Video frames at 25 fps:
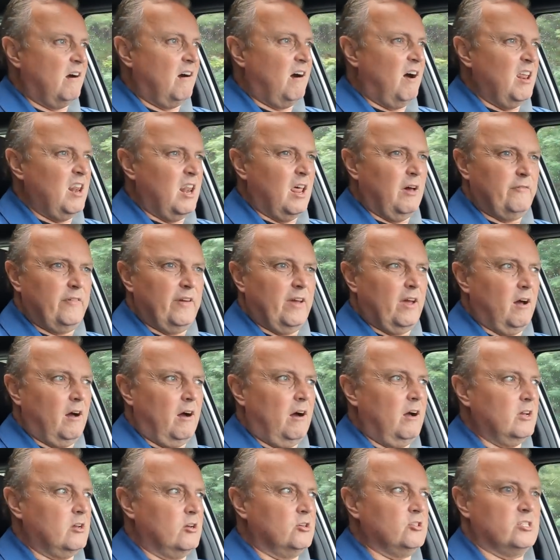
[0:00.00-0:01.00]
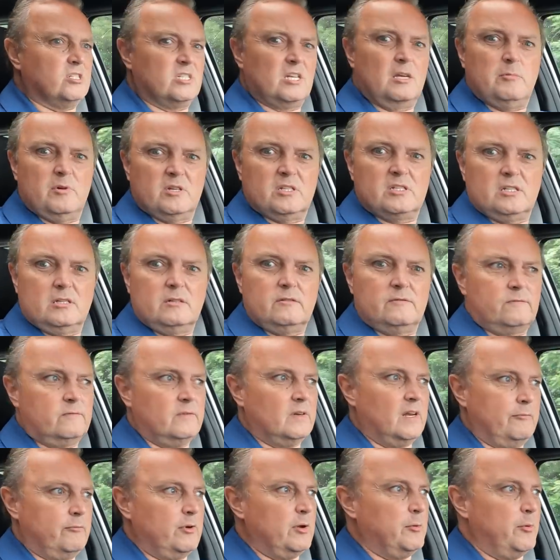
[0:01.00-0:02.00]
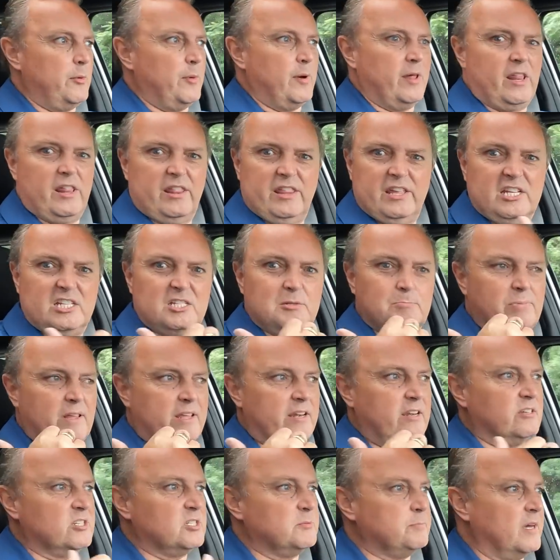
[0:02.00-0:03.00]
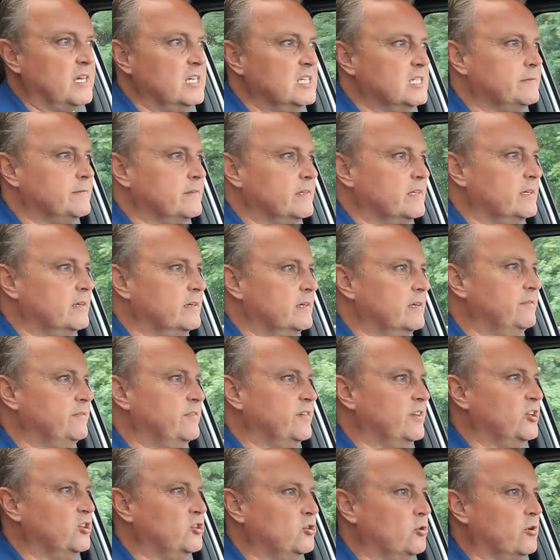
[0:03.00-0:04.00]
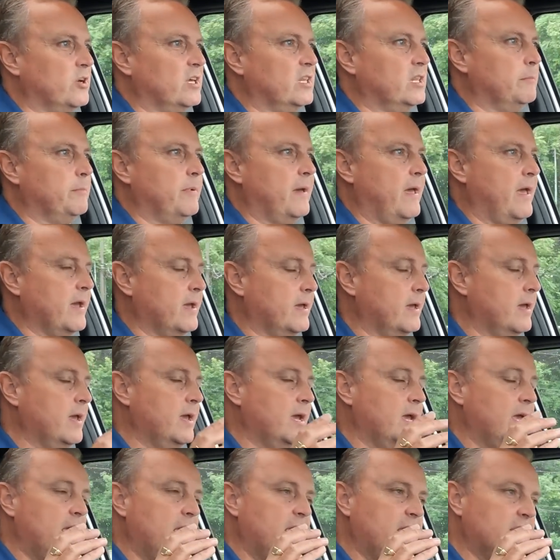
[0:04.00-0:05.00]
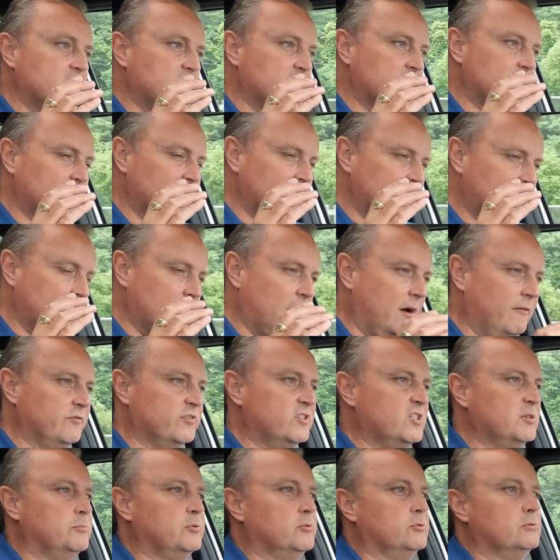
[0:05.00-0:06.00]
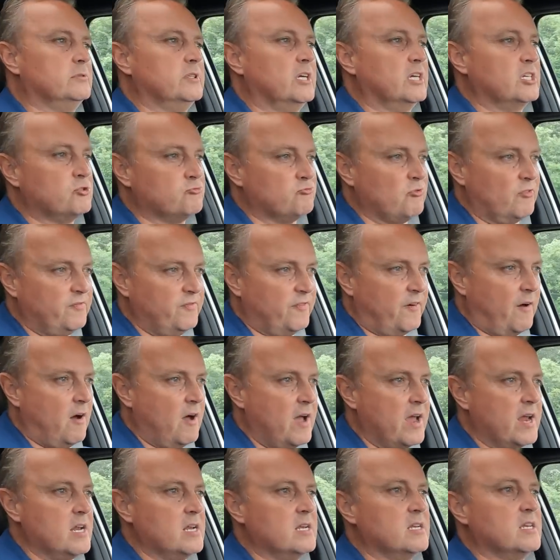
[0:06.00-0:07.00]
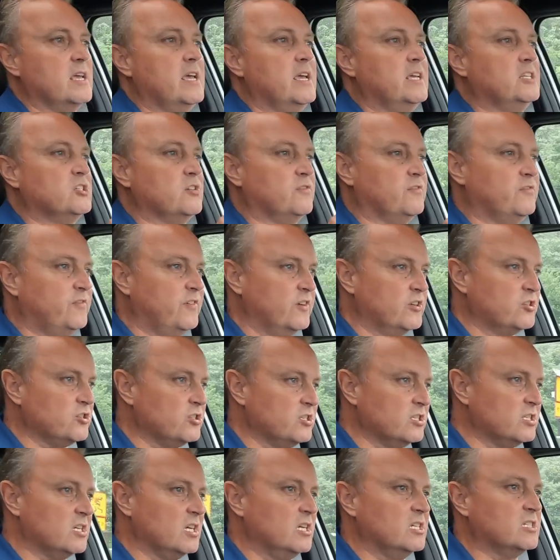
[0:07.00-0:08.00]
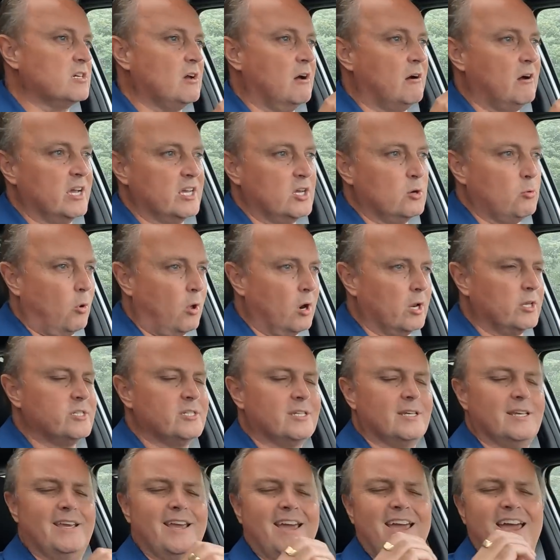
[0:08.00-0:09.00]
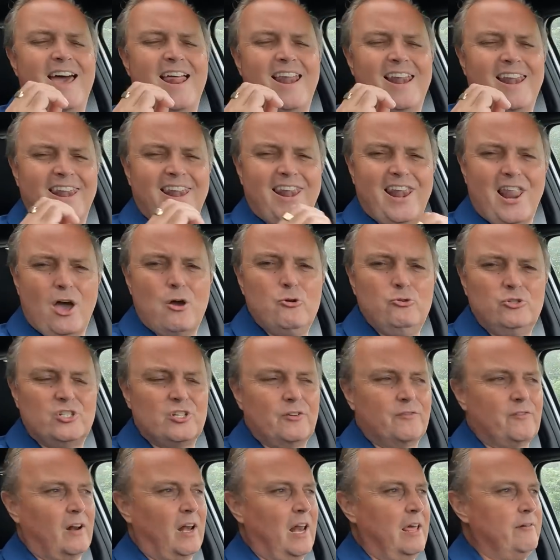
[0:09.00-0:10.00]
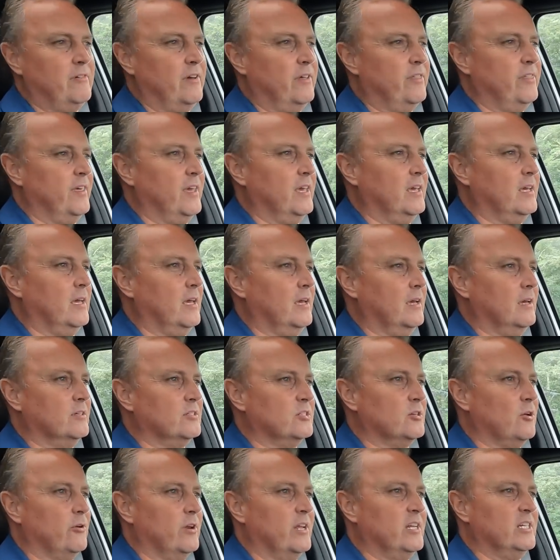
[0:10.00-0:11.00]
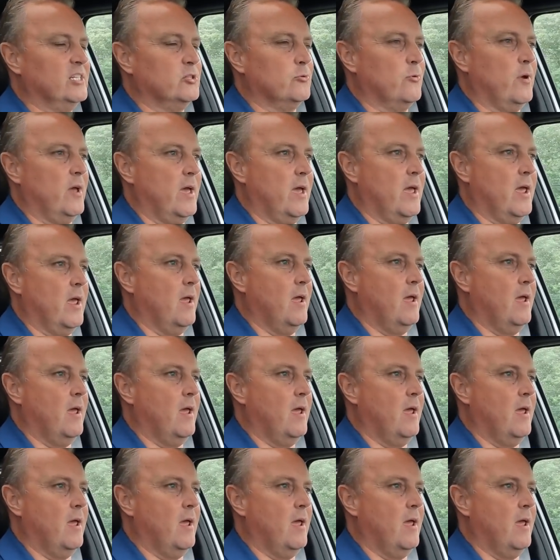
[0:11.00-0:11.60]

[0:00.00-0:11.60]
I love it. I could see myself living with one of these. Plenty of space for the dog in the back. It's comfortable. It's refined. It's efficient. It's high quality. Loads of clever thinking has gone into it,